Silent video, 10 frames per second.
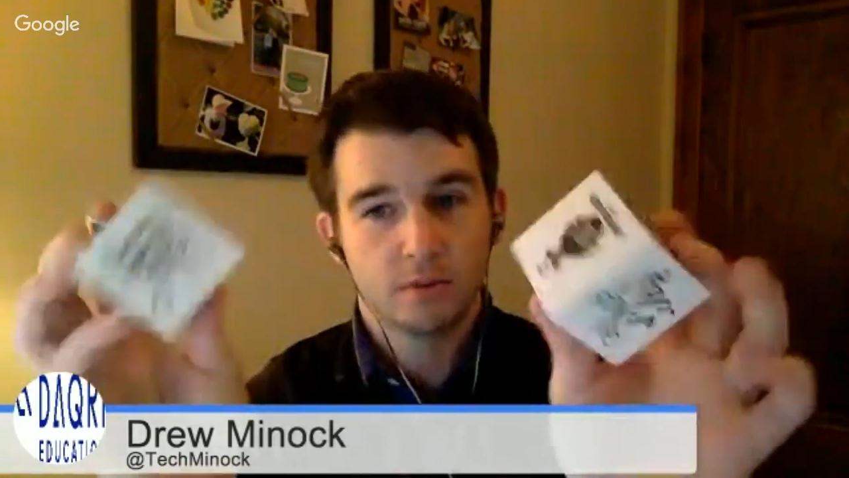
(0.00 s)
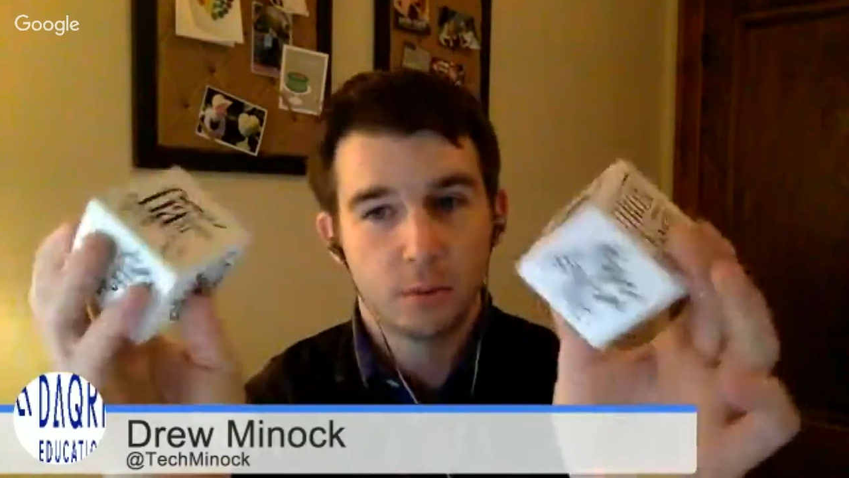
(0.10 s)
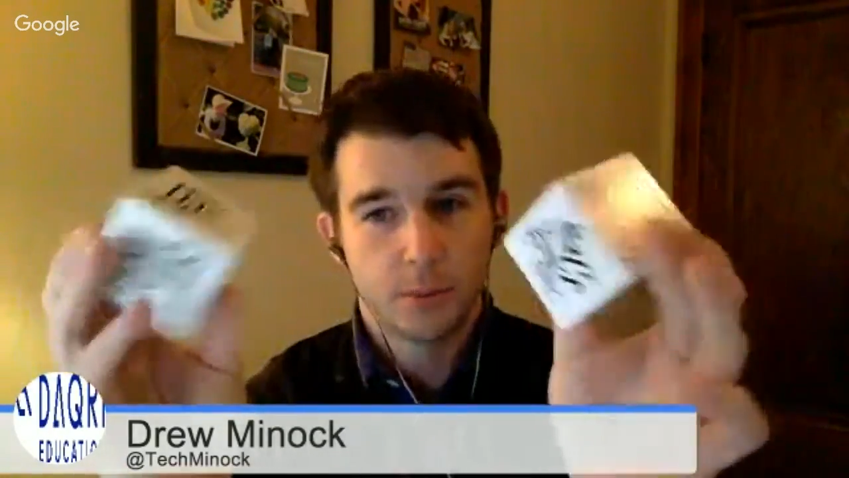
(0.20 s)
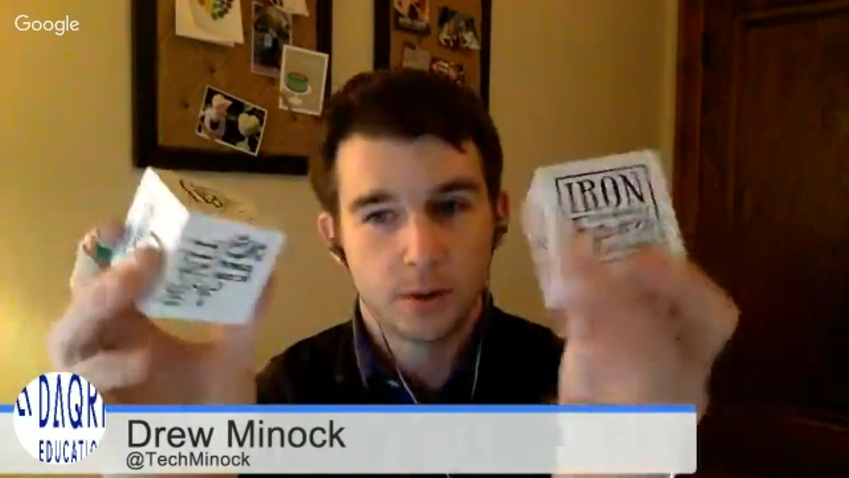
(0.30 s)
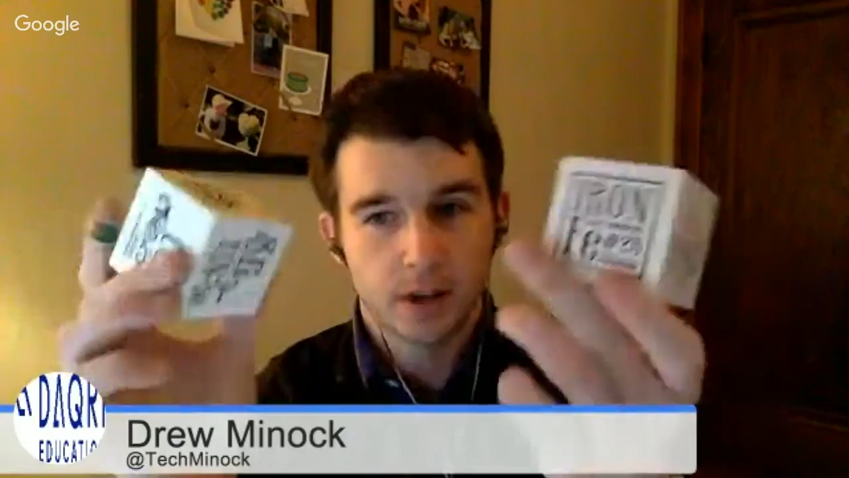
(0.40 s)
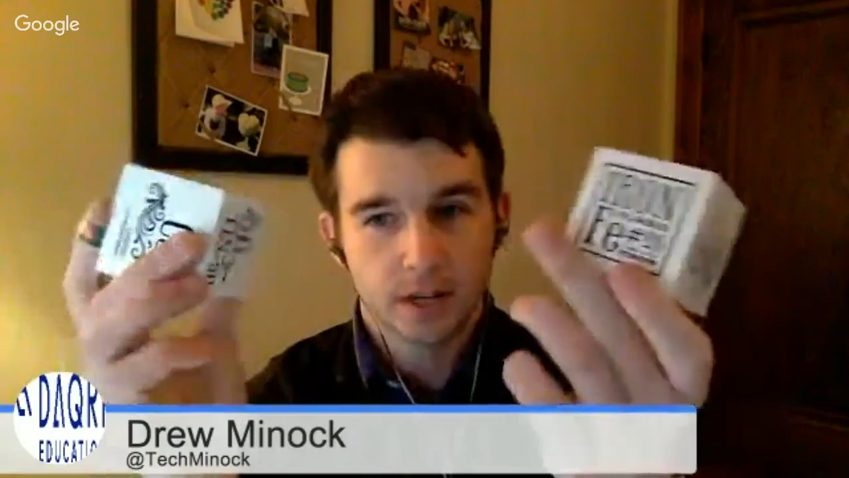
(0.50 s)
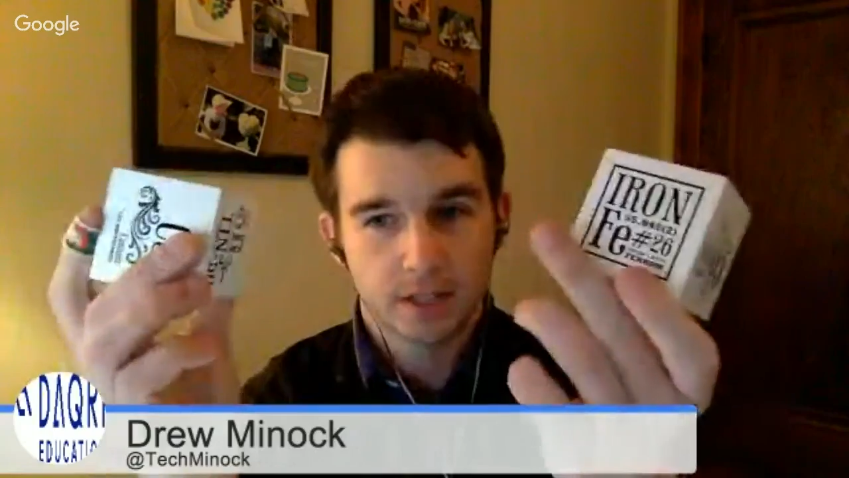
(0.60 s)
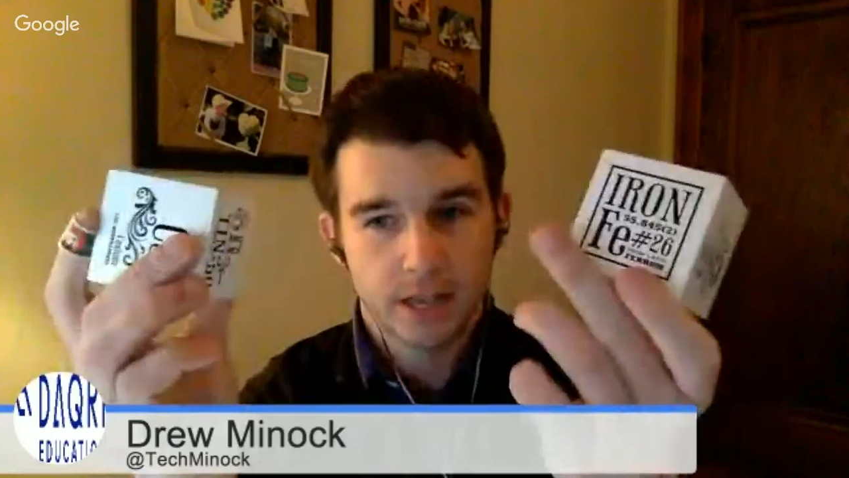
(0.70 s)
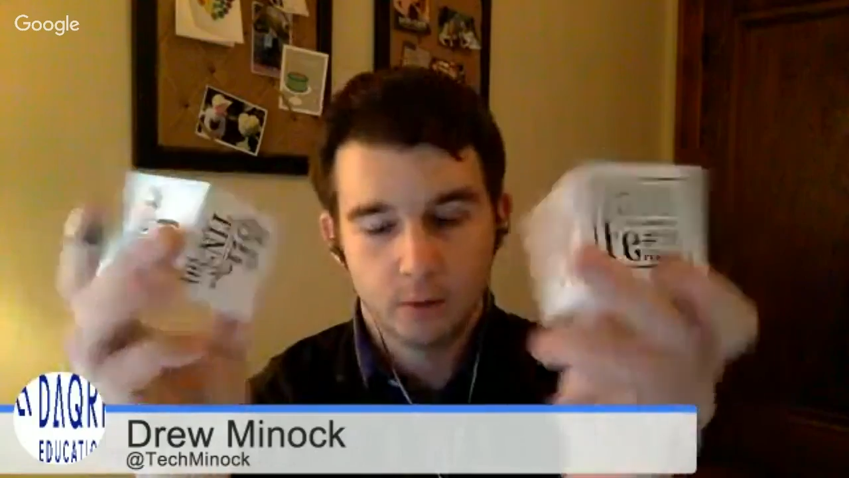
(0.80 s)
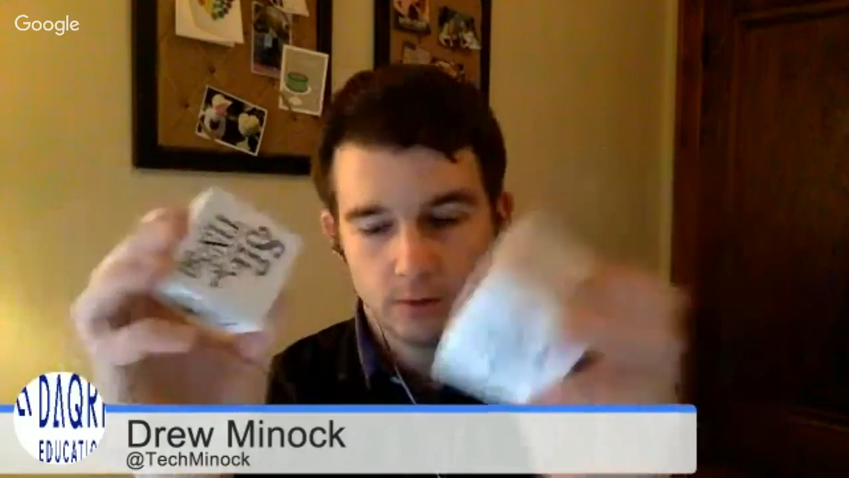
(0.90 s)
from the periodic
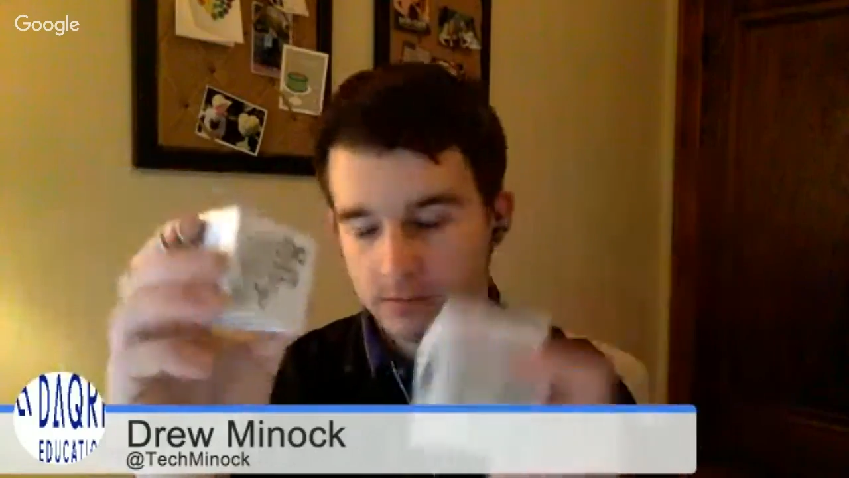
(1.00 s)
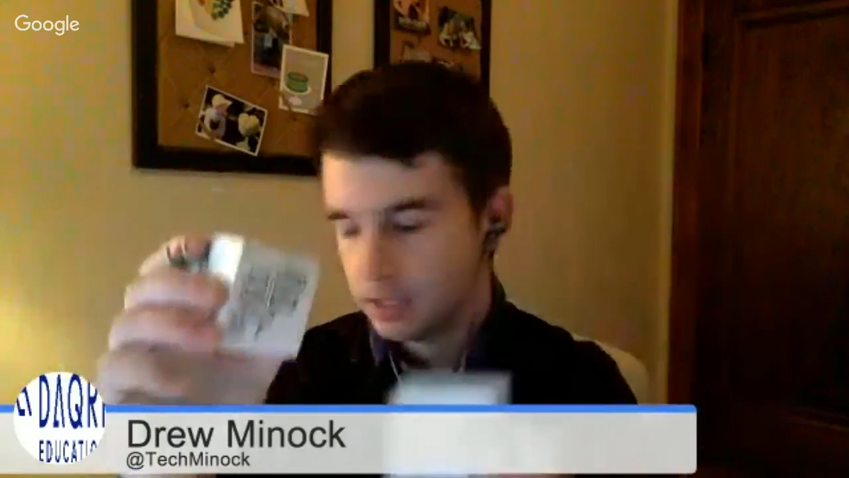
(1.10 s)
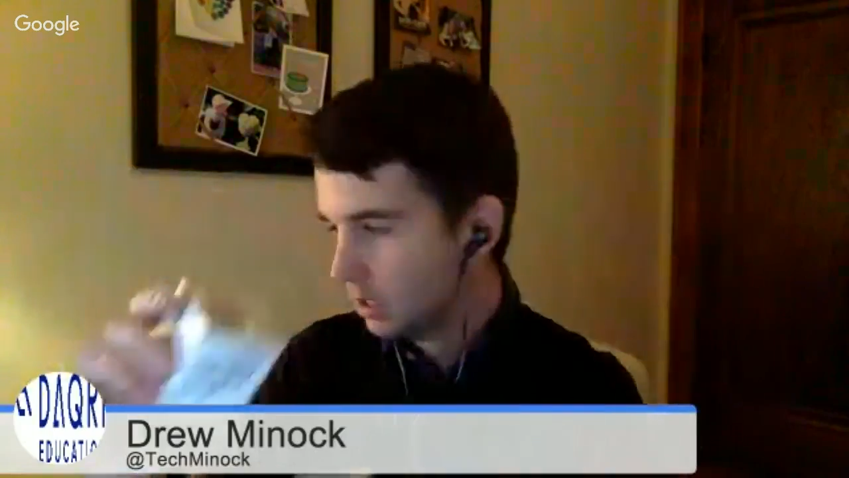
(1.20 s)
table.